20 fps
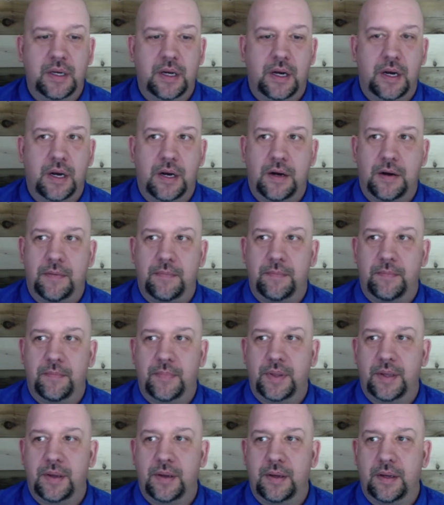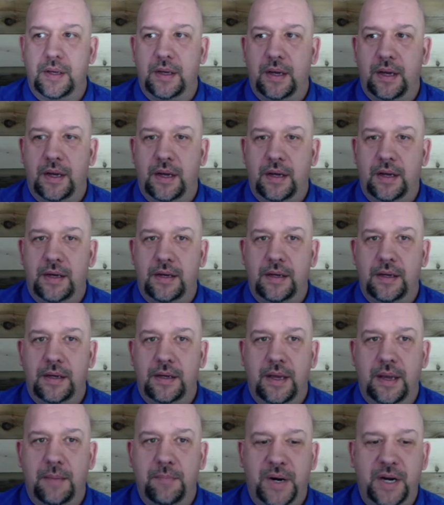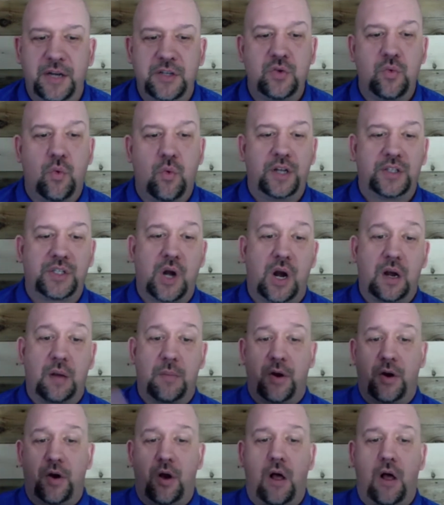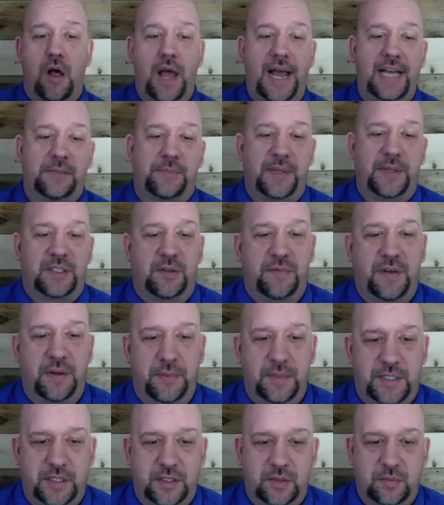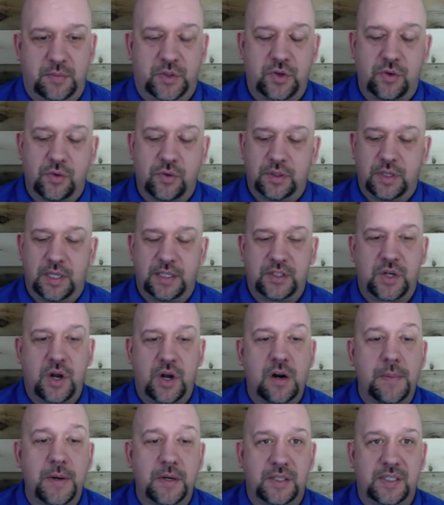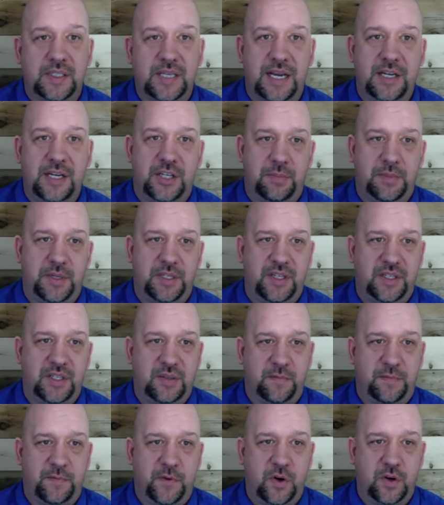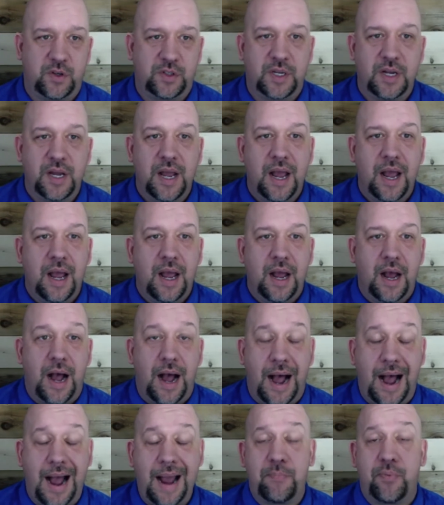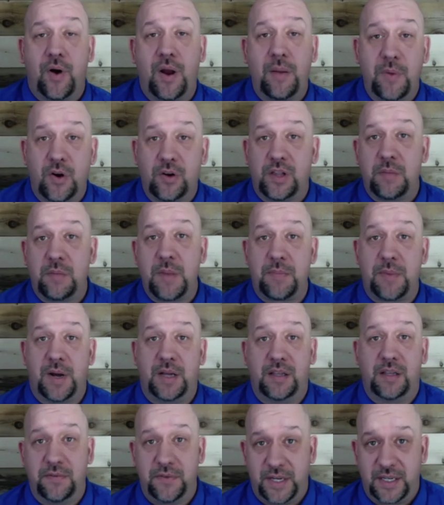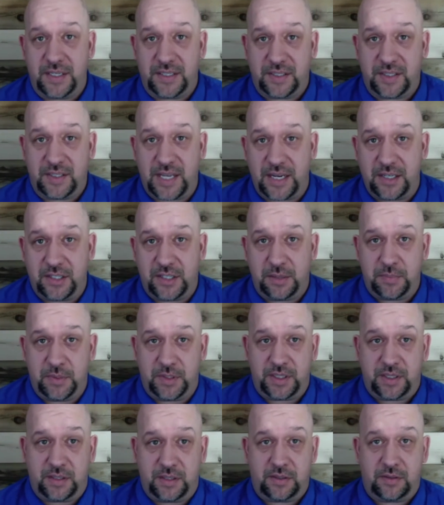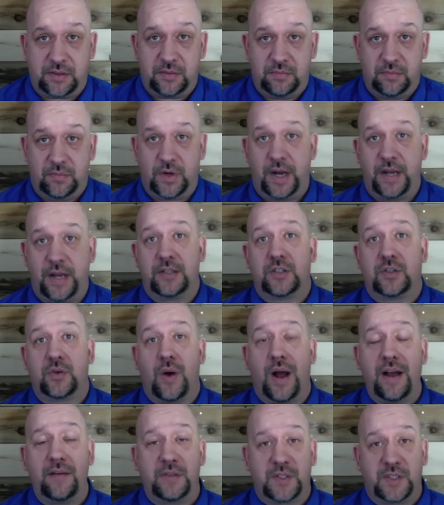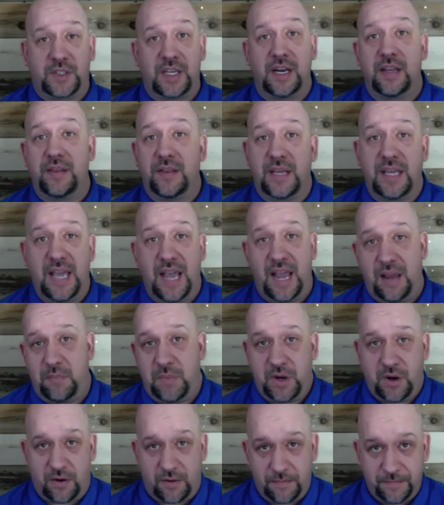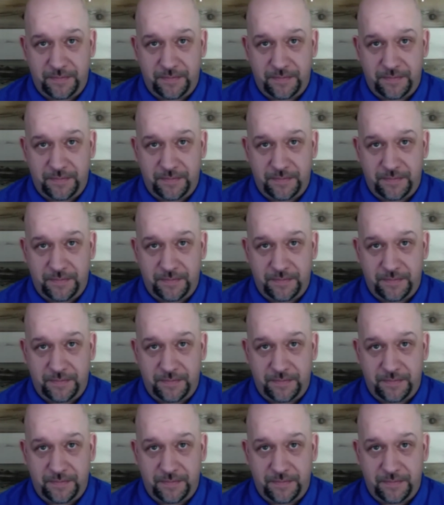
But I do want to talk about all aspects of hypnotism. So let's talk about stage hypnotism first. I primarily make my living as a stage hypnotist, right? So I have skin in the game here.